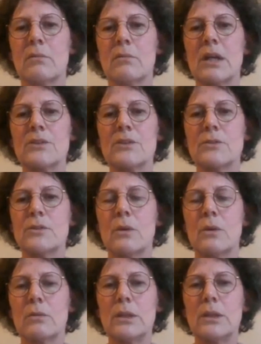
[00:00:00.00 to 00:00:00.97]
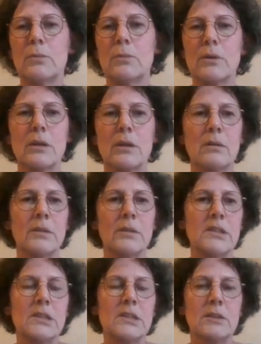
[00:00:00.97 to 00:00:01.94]
Why should you only work
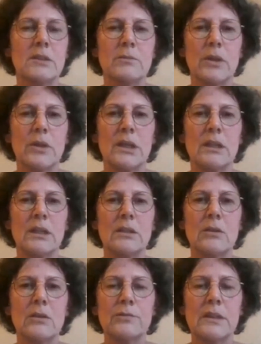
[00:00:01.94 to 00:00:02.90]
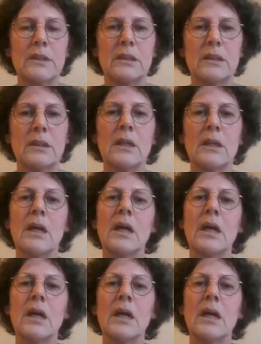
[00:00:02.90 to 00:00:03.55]
with the children working in the coffee?